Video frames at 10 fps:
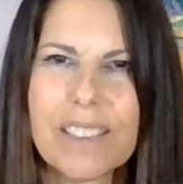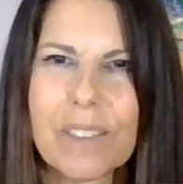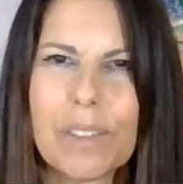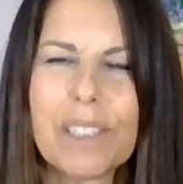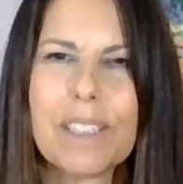
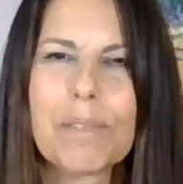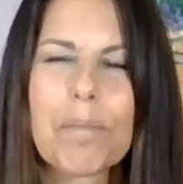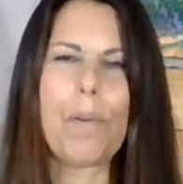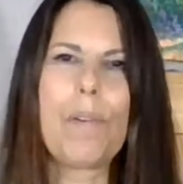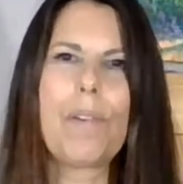stories.
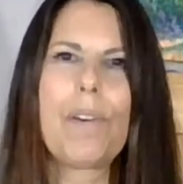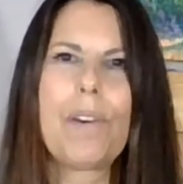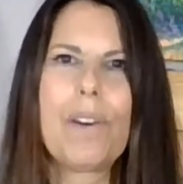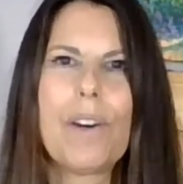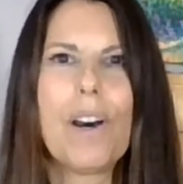
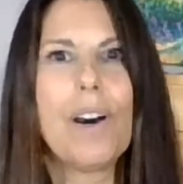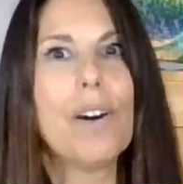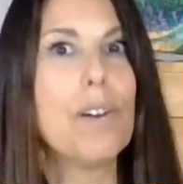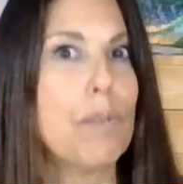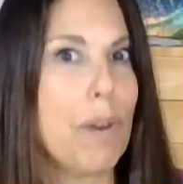
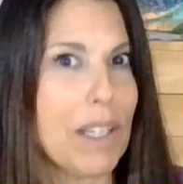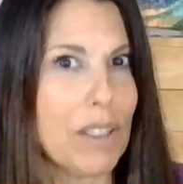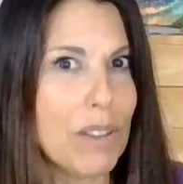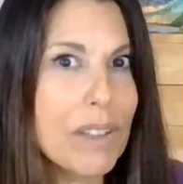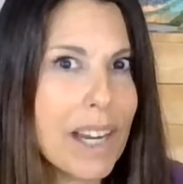
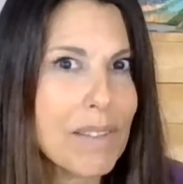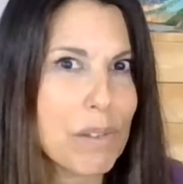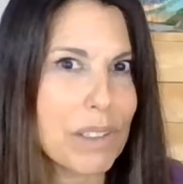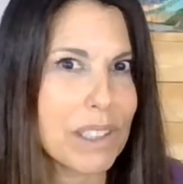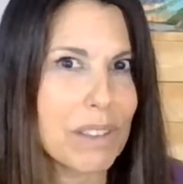When you have
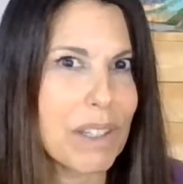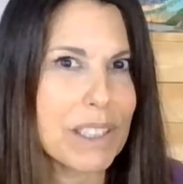a really great